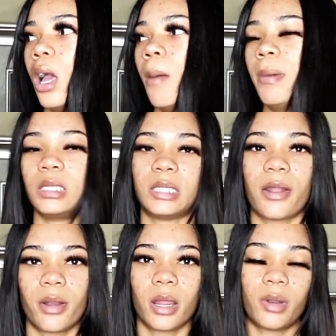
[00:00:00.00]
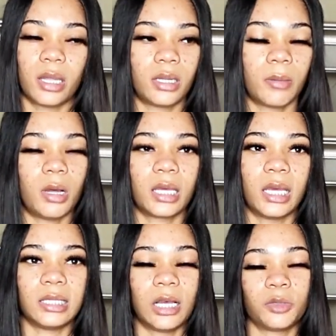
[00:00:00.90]
But Saturday when I did the
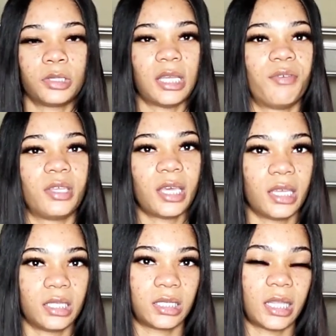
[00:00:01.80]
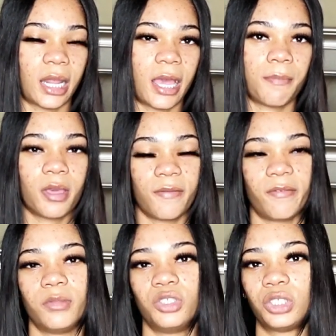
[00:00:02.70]
podcast, I was supposed to have a guest that I had picked
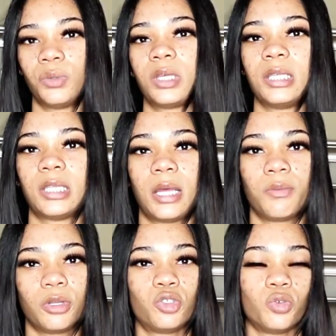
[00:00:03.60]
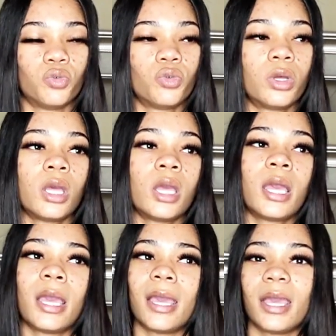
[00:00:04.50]
from the showcase that I went to,
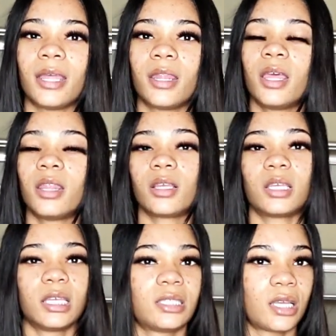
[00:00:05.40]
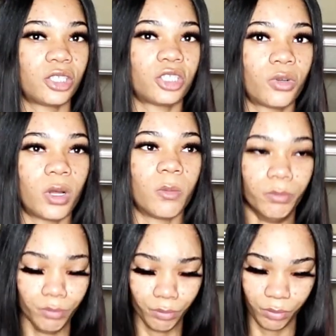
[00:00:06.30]
and the guest didn't show up.
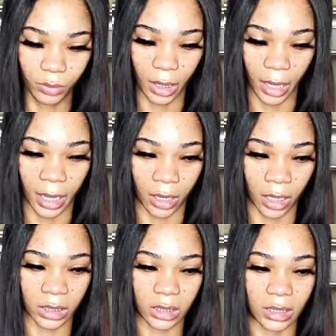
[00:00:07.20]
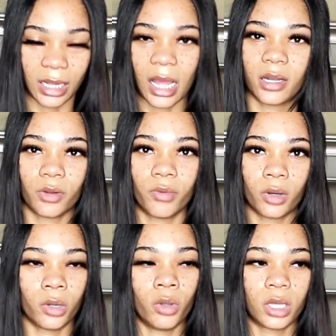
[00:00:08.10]
And honestly, that kind of
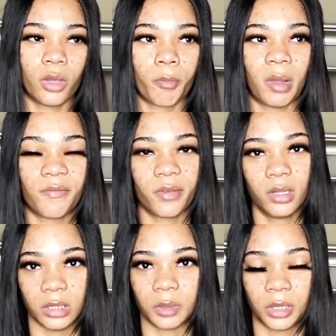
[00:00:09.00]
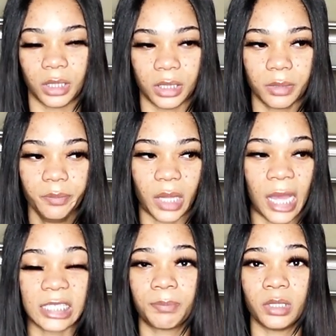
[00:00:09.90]
low-key hurt my feelings because I
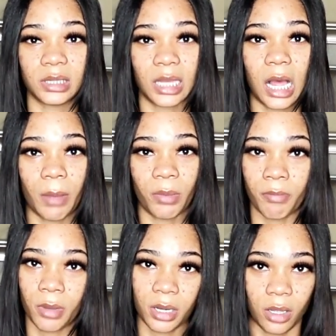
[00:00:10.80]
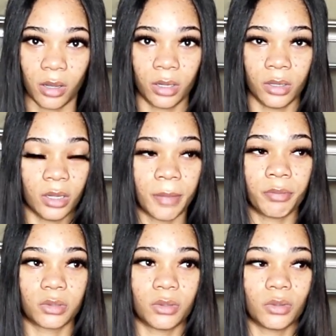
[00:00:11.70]
spent time and money on the
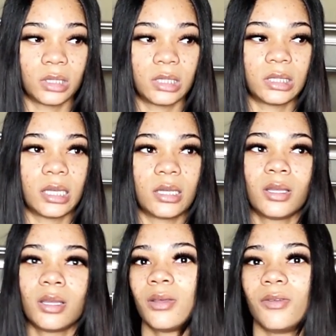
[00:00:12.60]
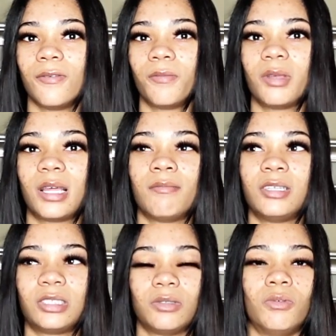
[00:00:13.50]
episode. Because it's like, you feel me? Like, I'm not
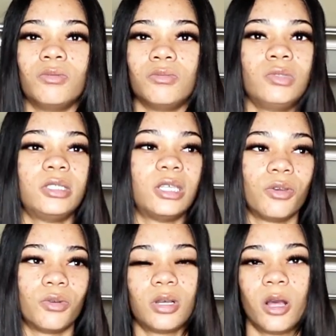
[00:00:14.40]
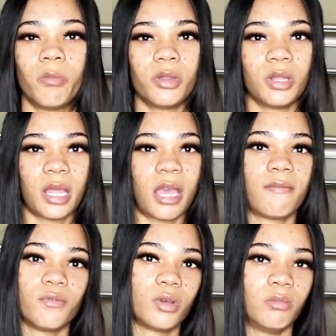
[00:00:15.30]
just going to tell you to come in and have
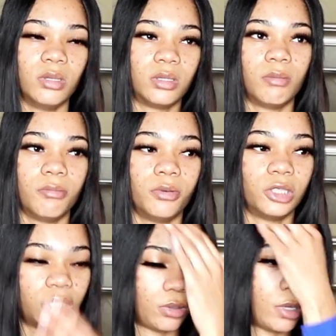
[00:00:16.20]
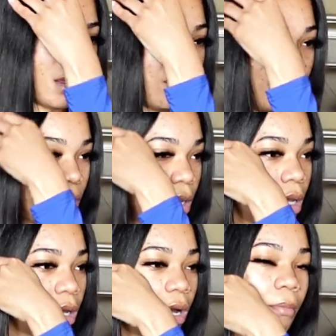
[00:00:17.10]
you come to some bullshit or have you
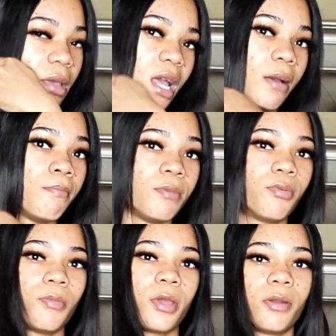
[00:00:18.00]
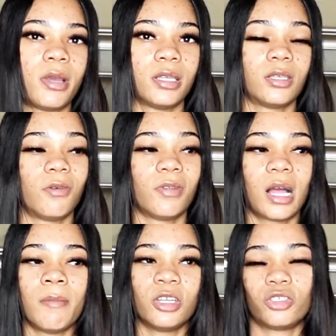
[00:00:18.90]
come and not be prepared myself. Like,
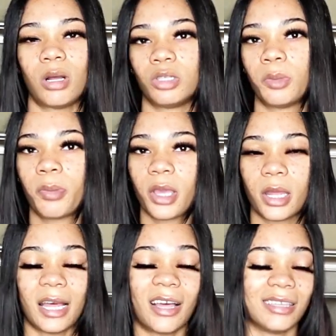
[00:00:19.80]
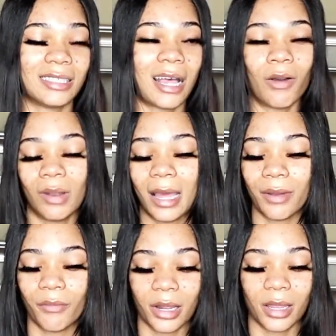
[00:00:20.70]
I made sure I was prepared. I had his
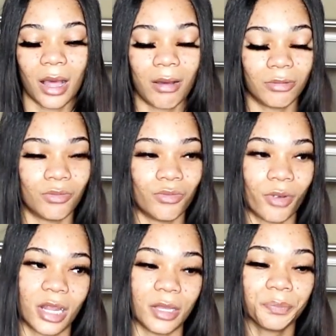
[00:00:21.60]
outline ready. I was ready.